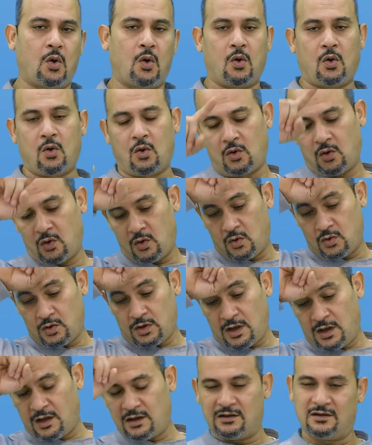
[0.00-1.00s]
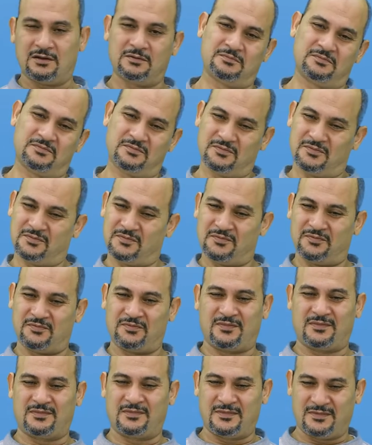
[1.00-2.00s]
the correct answer.
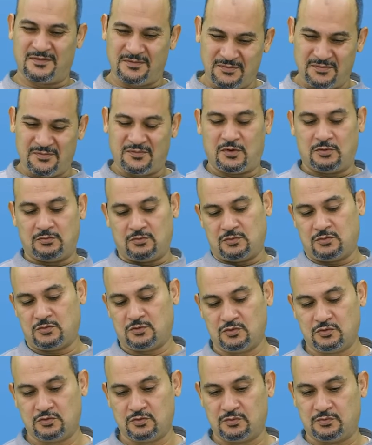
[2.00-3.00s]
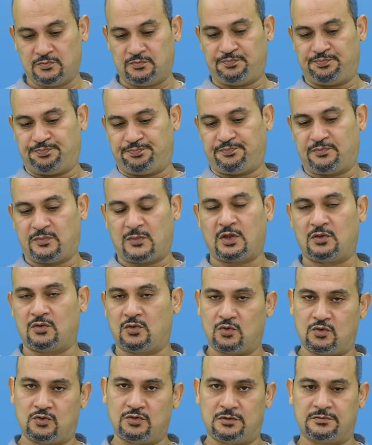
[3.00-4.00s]
So we have number 1,
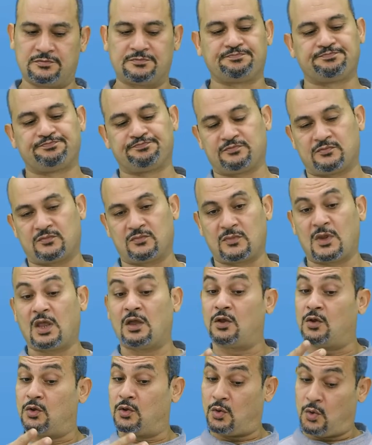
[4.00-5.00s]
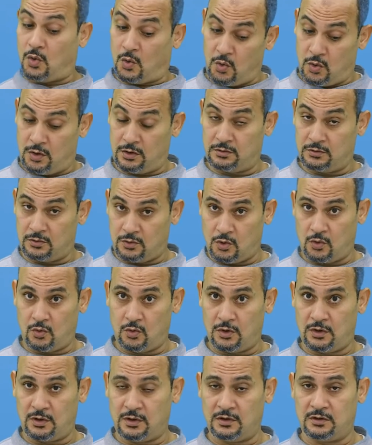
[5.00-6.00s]
blank were used by
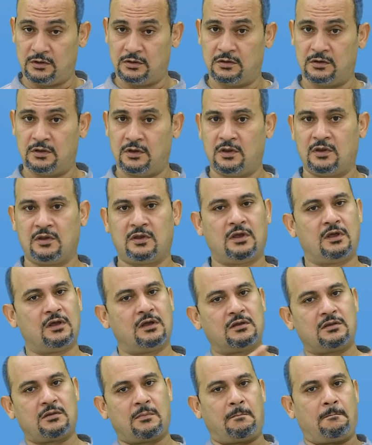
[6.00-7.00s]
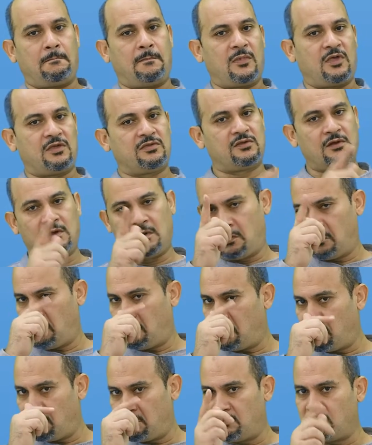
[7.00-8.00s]
Australians to hunt. So
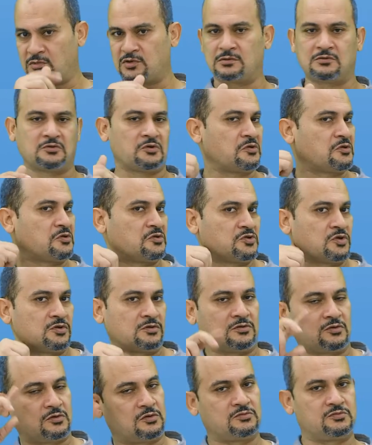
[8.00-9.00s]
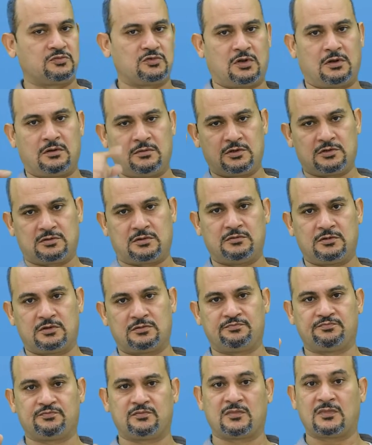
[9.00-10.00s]
Australians, we are talking about the
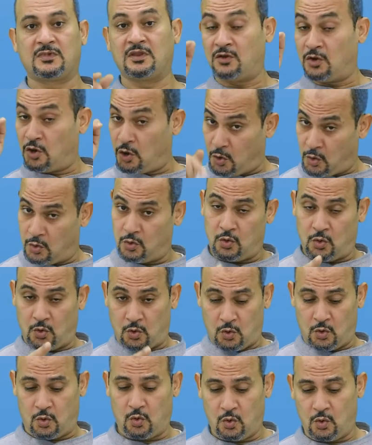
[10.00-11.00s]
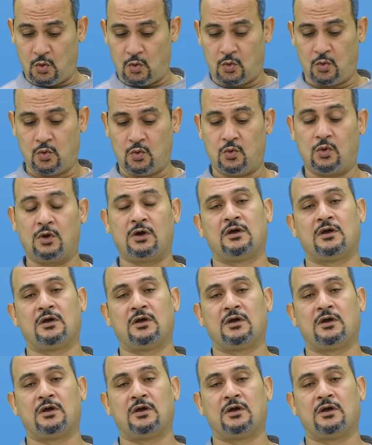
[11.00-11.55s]
Aborigines, they are